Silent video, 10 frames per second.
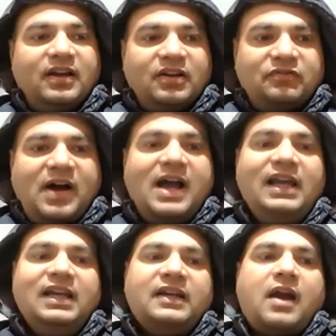
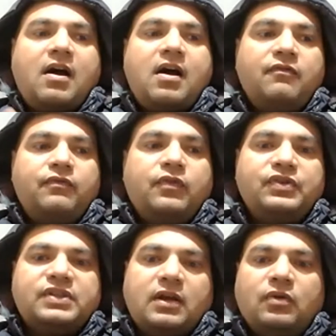While Ram
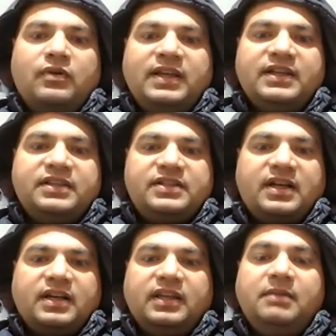was alone his
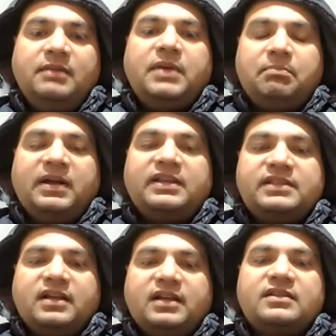journey, people
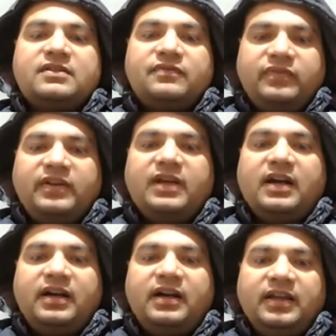just
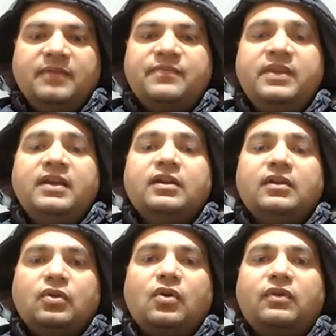feared him,
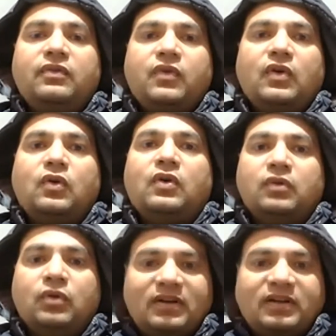not followed,
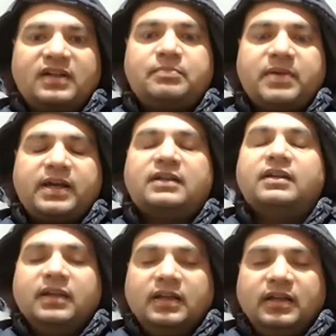not respect.
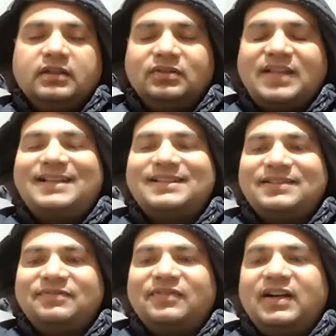So
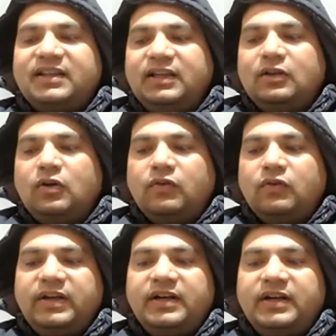that's what the law of
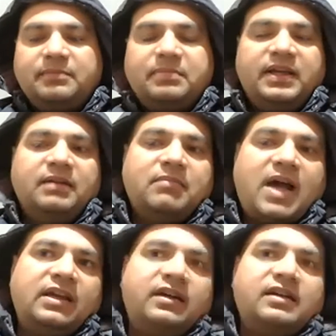leadership in
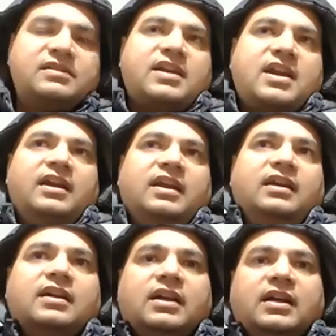my
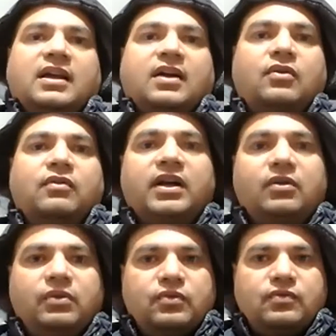understanding. Over
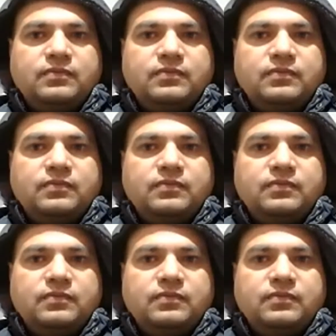to you.